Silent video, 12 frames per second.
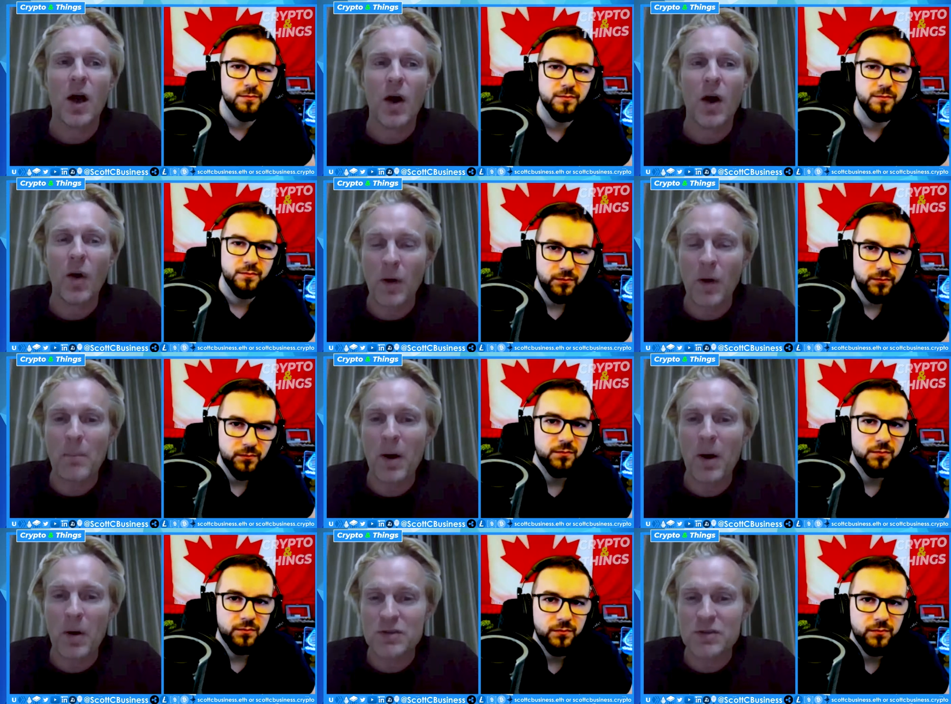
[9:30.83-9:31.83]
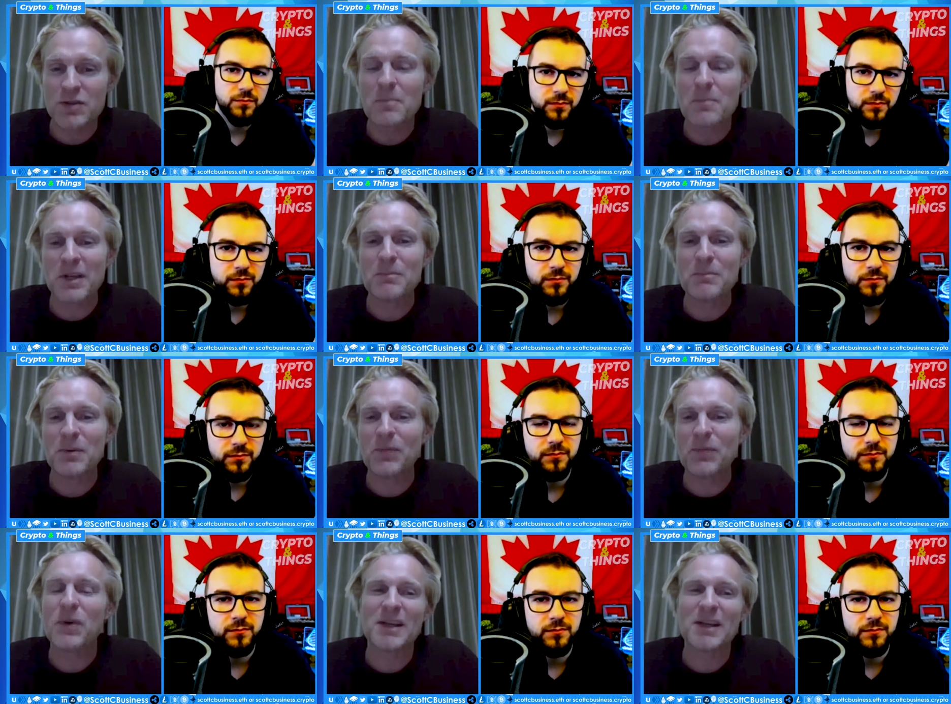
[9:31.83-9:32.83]
Speaker 1: Or about something
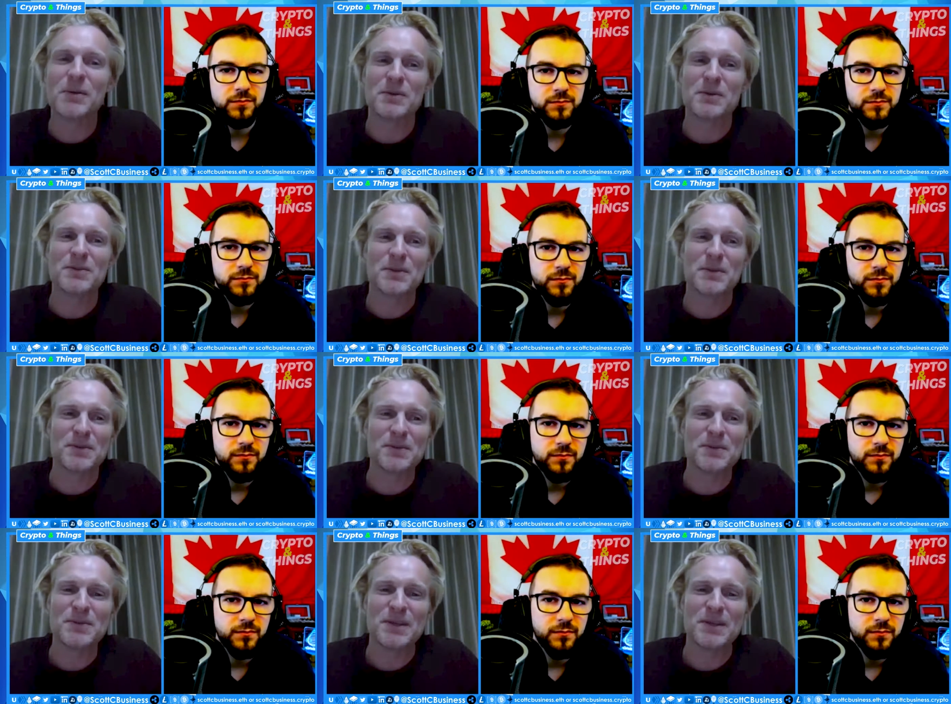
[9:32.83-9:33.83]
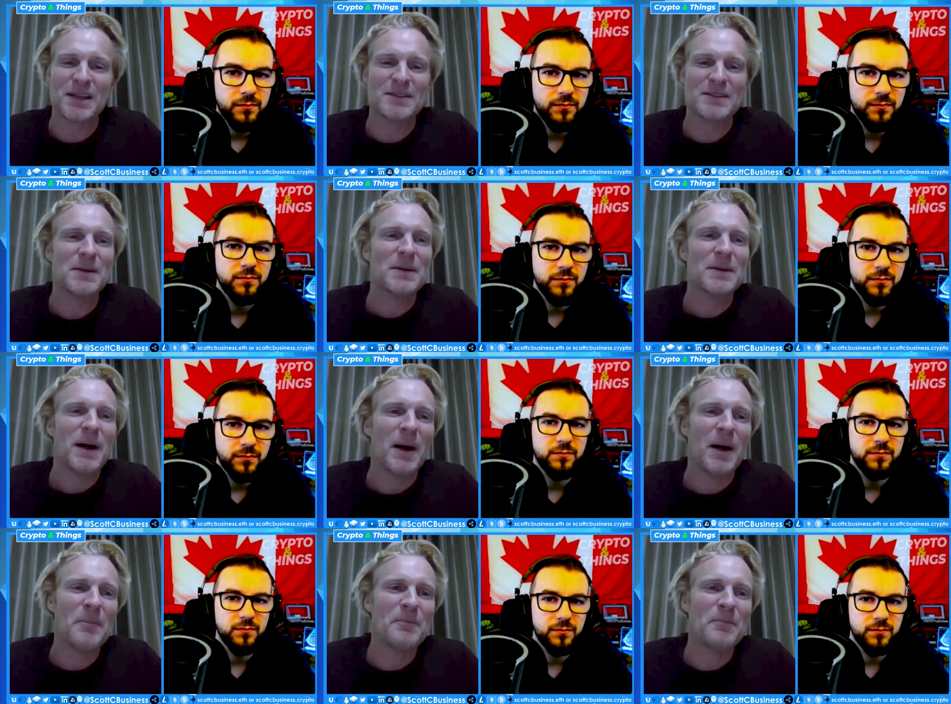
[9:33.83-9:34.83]
before they're going to start using it.
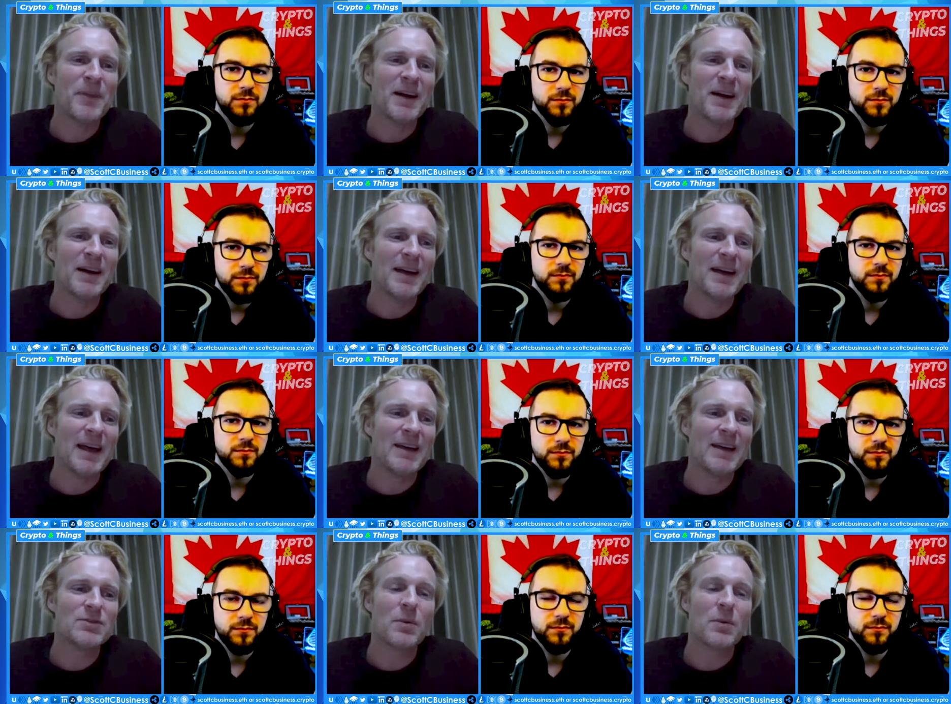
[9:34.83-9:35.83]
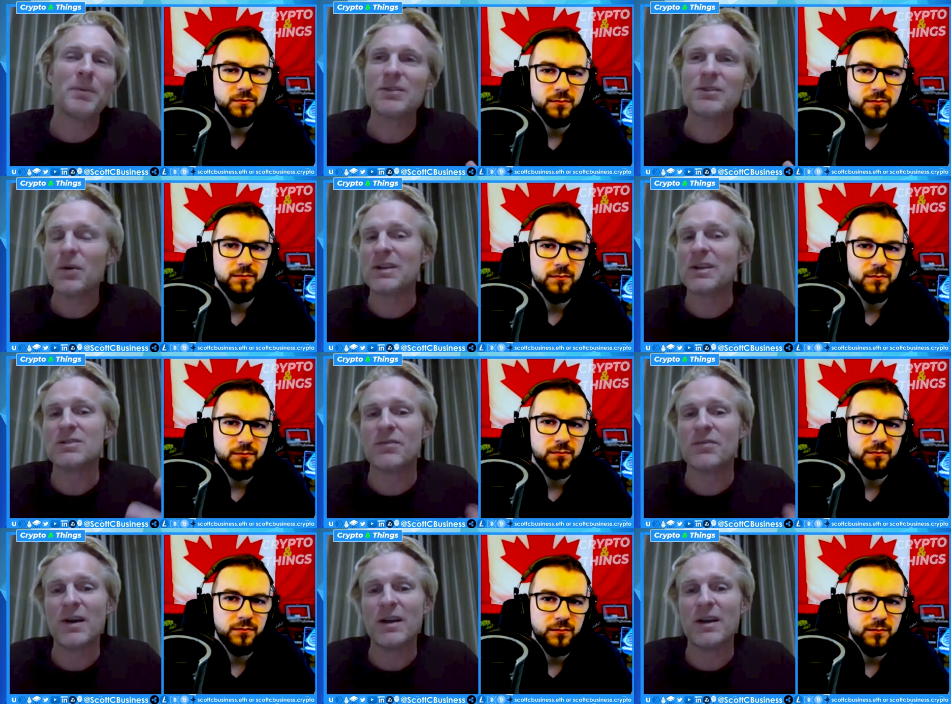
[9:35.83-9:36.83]
Um, uh, and so Bitcoin is a
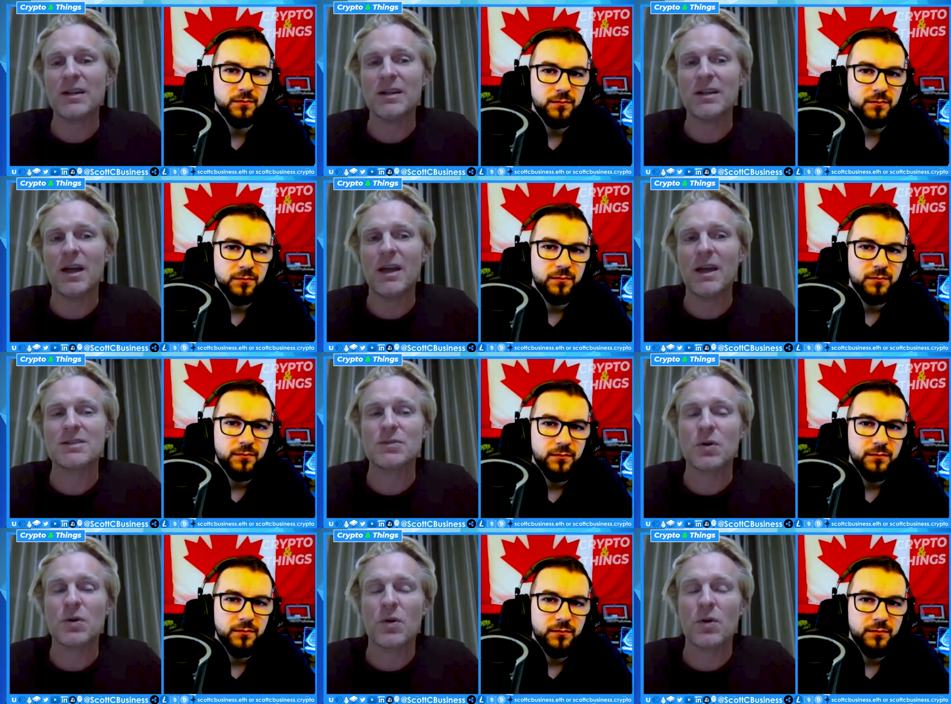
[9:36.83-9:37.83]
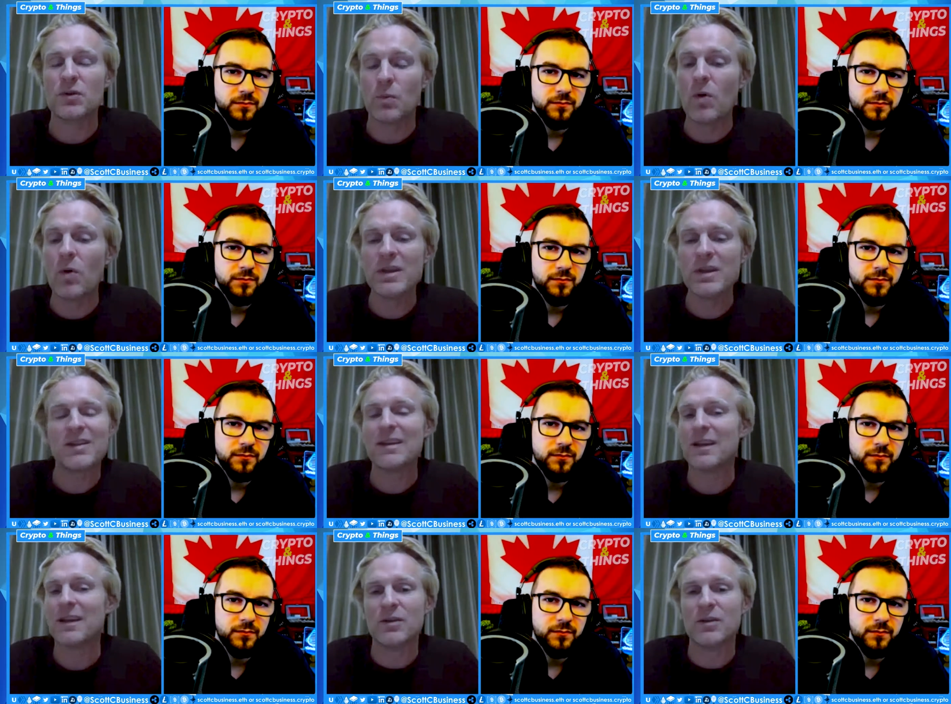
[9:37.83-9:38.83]
very, it's the only thing
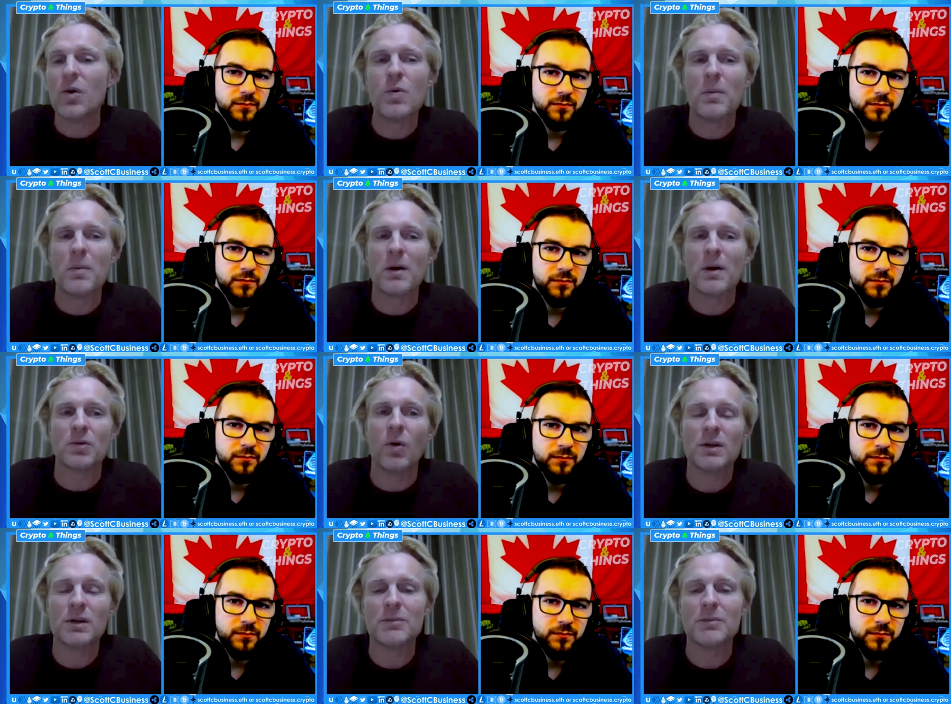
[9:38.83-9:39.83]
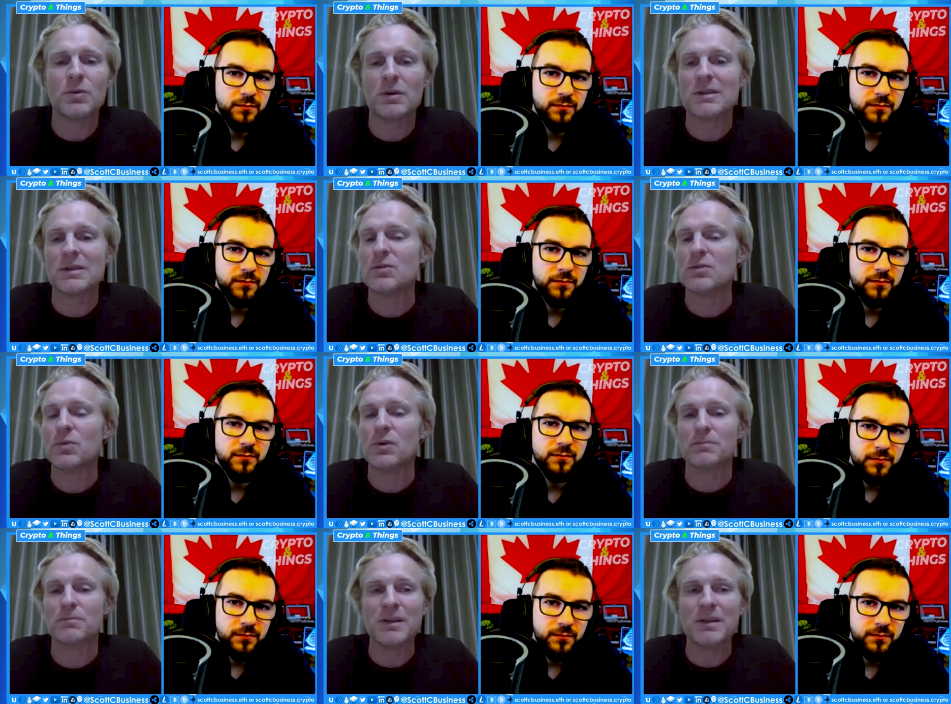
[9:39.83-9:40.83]
they know about the whole crypto world is the
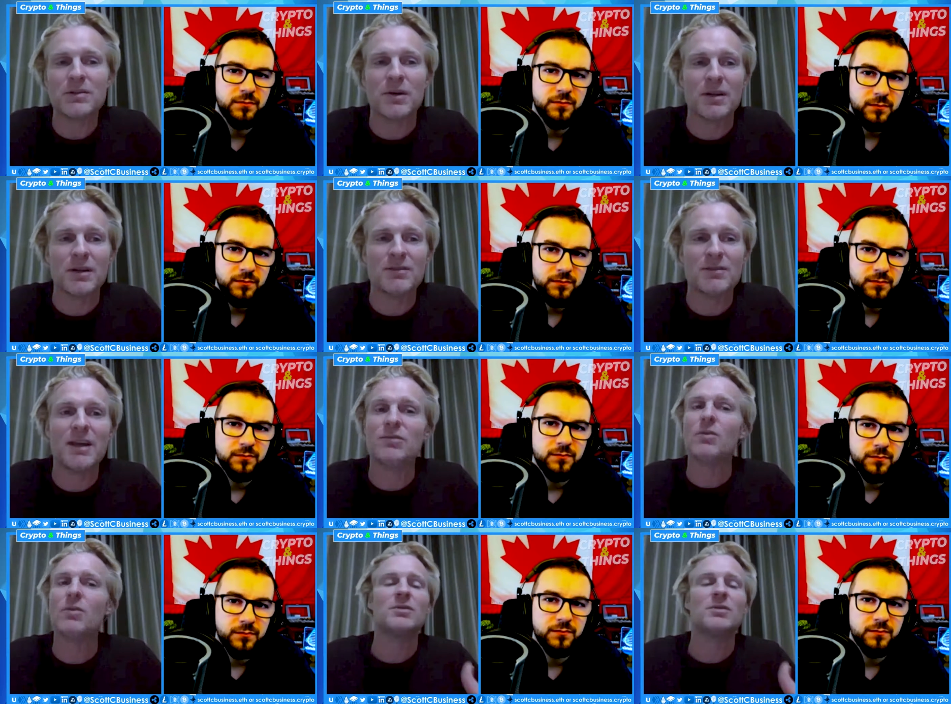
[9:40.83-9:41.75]
word Bitcoin. They don't